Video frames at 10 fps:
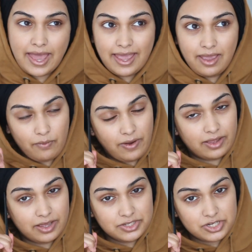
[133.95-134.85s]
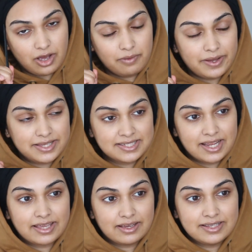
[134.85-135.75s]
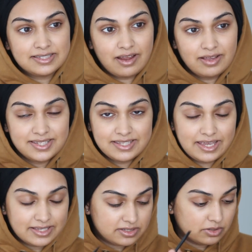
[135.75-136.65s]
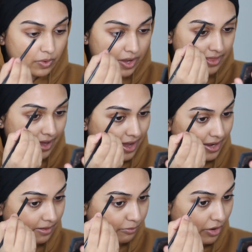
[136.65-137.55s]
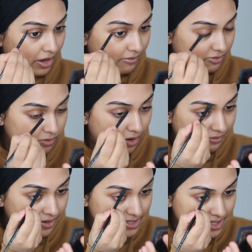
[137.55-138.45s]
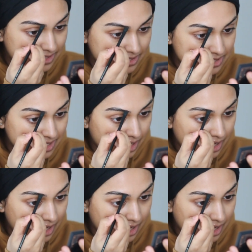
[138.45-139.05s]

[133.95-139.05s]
A, wearing a hijab, as nice as it is to wear that, and I'm wearing it for the right reasons.